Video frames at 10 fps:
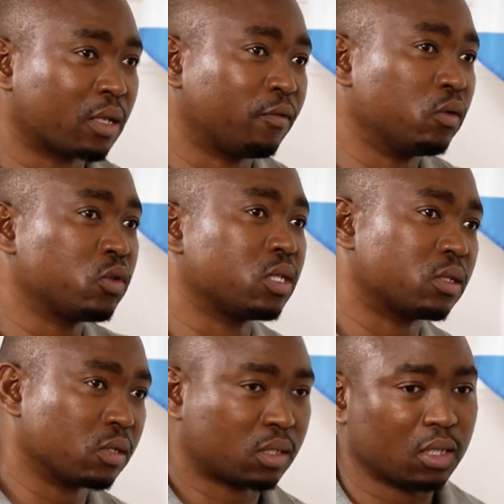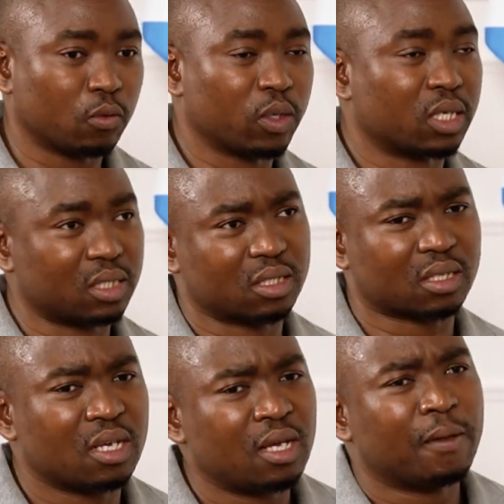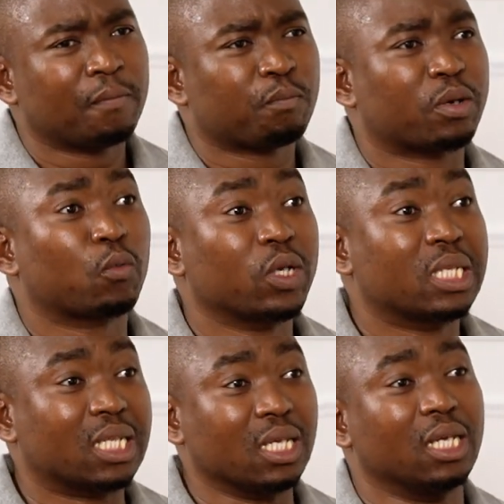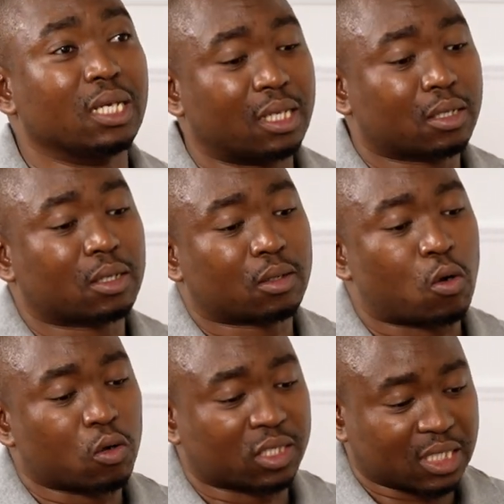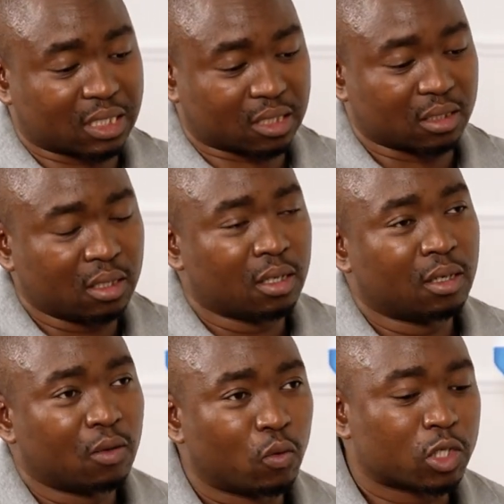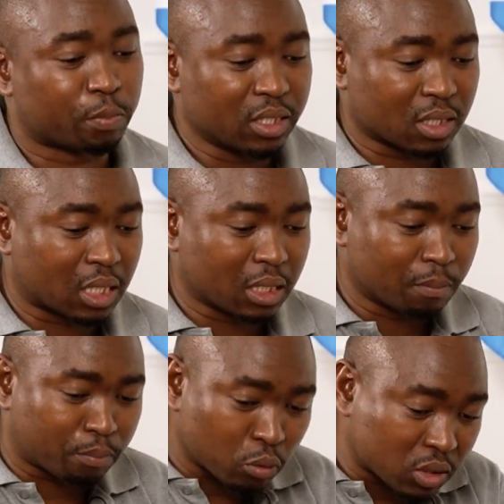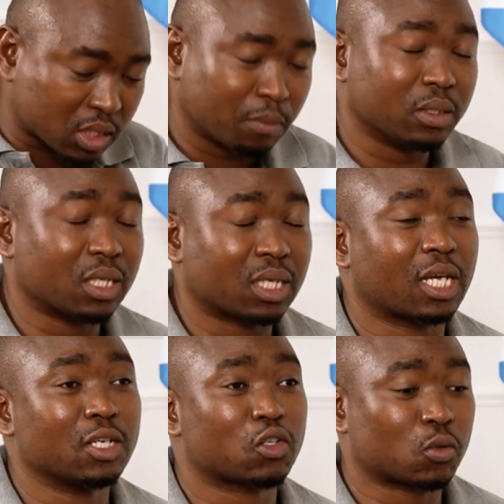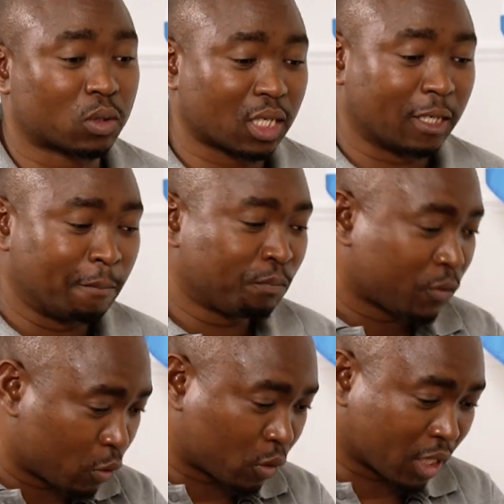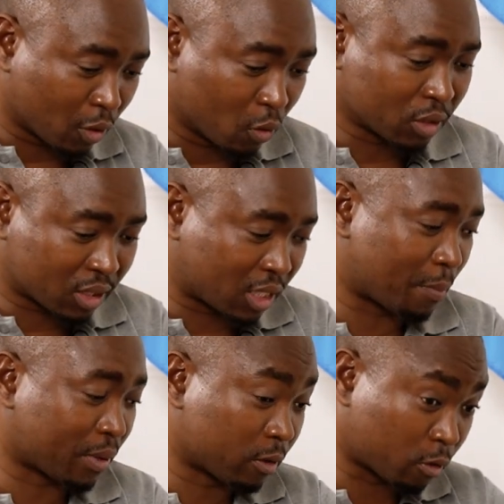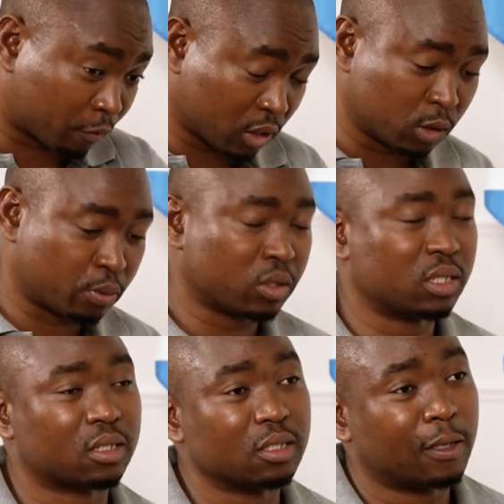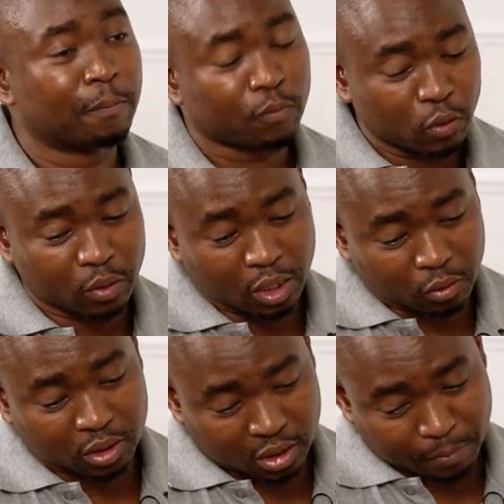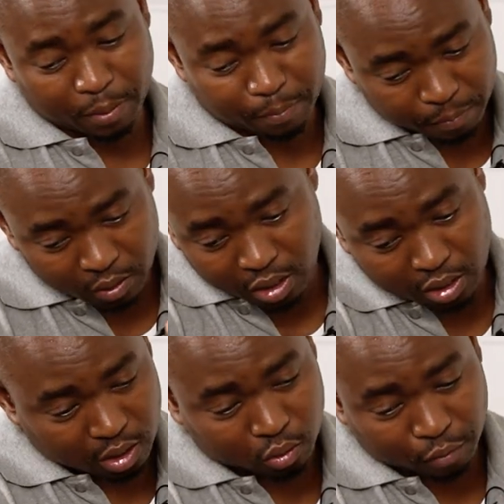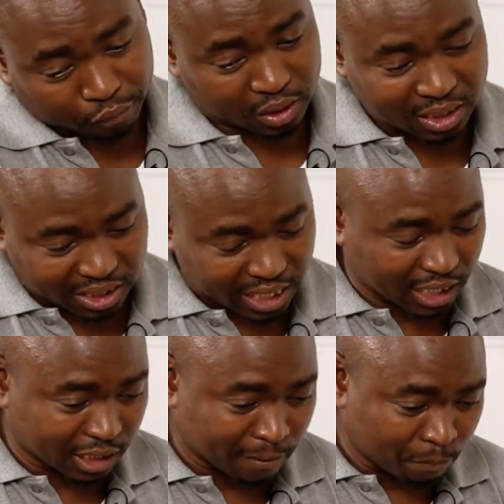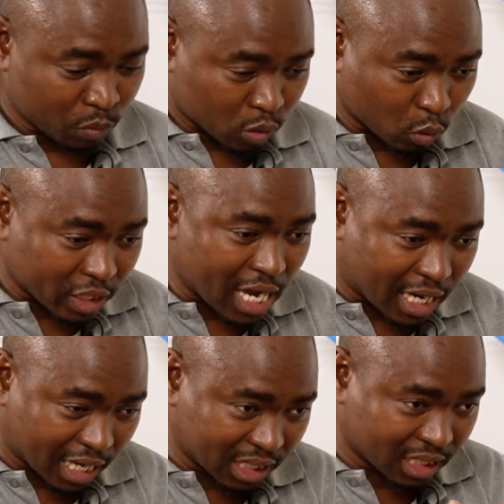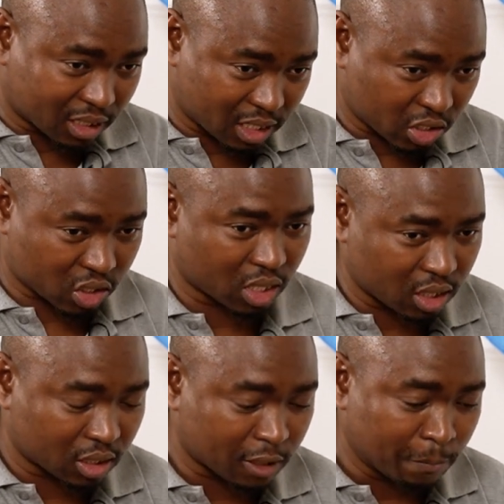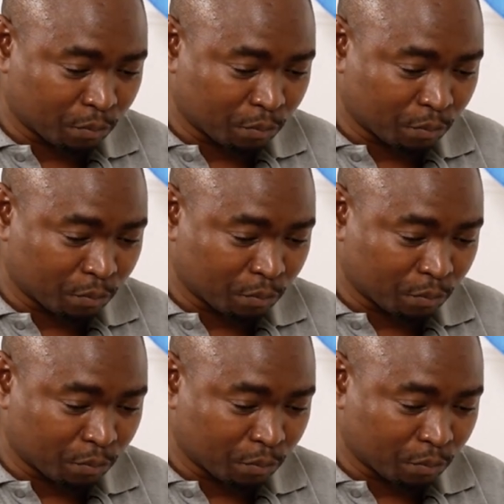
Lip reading: revolutionists, and we are this. But within the corset, which basically puts them in that cage to say, you cannot step out of this policy, you cannot step up out of this line. So they are guided, they are channeled.